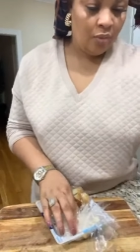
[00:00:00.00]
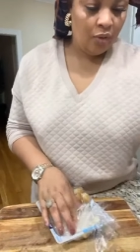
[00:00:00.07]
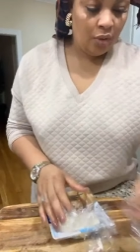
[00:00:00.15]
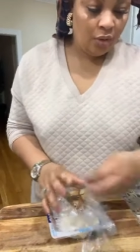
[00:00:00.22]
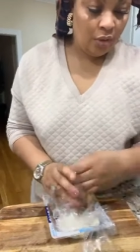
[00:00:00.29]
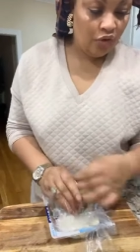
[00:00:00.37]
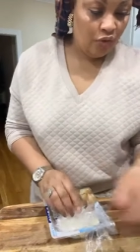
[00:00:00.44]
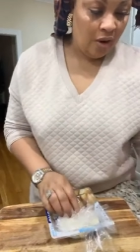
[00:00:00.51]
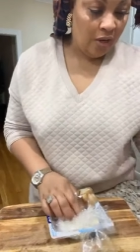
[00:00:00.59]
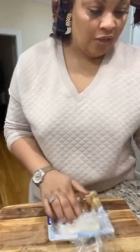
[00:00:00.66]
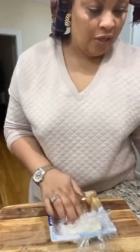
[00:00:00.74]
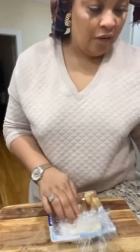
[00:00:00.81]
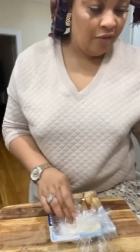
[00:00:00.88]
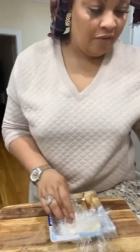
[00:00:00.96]
too i'm gonna
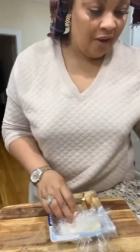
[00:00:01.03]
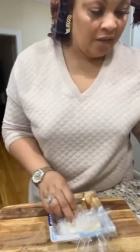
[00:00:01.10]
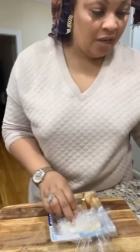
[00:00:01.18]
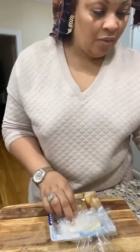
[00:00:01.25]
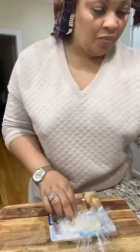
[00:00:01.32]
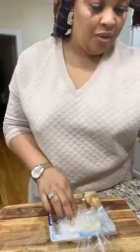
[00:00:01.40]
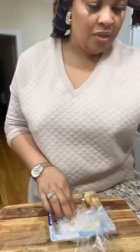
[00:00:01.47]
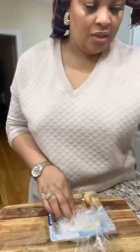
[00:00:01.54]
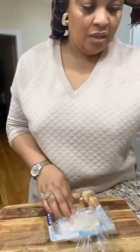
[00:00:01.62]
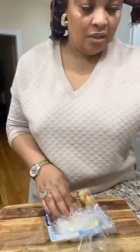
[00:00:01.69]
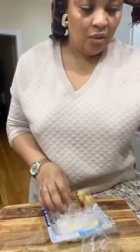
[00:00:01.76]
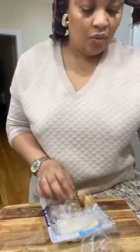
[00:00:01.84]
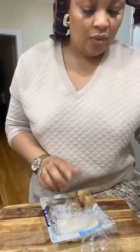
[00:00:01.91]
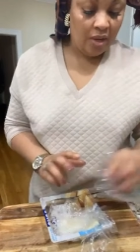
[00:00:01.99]
trash it if i keep it
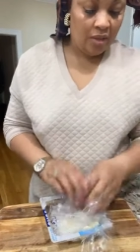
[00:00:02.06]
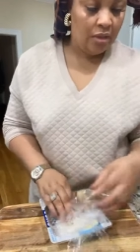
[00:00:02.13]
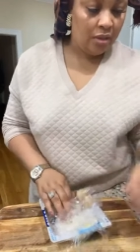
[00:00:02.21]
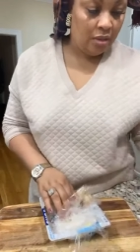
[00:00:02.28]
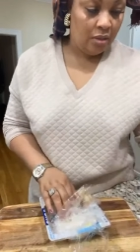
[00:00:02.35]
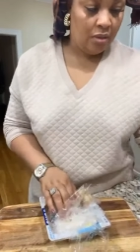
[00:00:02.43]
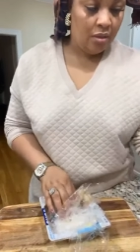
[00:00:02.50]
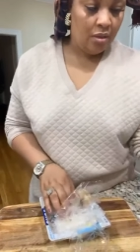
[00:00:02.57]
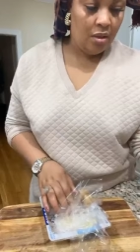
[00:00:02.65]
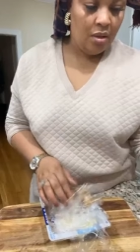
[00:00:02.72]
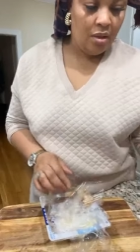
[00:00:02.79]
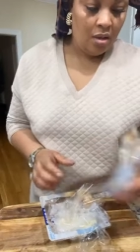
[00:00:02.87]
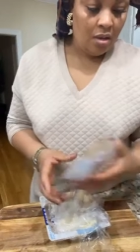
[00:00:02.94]
it's a waste